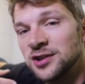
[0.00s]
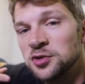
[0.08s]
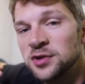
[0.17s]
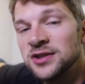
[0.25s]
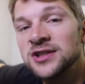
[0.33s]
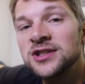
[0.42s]
you
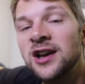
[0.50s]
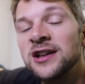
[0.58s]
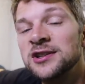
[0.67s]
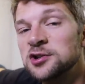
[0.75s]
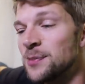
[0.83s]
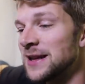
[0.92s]
can
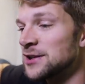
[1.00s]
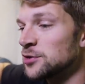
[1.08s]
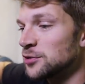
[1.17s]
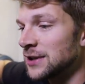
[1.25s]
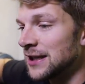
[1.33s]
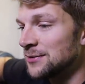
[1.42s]
silence your
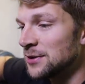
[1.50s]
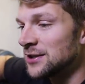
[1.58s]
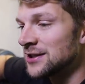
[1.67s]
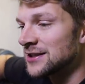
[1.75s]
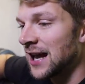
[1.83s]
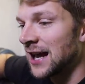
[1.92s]
mental
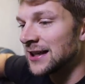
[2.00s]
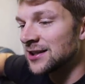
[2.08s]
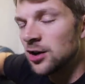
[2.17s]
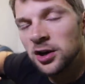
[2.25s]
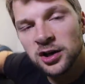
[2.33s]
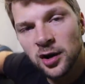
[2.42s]
demons
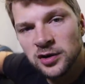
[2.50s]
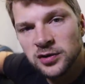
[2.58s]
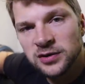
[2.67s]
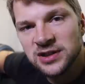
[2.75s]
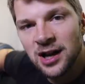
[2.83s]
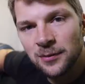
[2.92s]
and kind of go
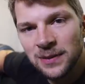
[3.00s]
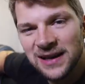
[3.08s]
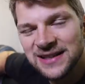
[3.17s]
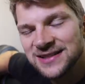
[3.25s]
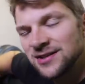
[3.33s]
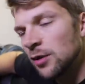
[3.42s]
into a dark
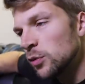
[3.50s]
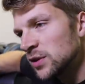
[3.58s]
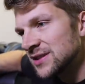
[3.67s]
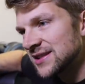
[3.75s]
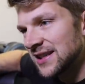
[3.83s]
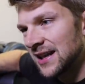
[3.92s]
place. Now I
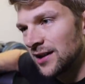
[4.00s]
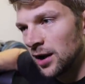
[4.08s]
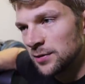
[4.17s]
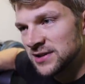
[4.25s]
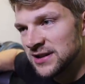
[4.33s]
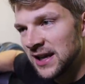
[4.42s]
wouldn't say I
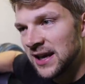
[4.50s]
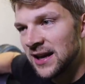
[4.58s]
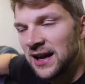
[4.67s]
was there.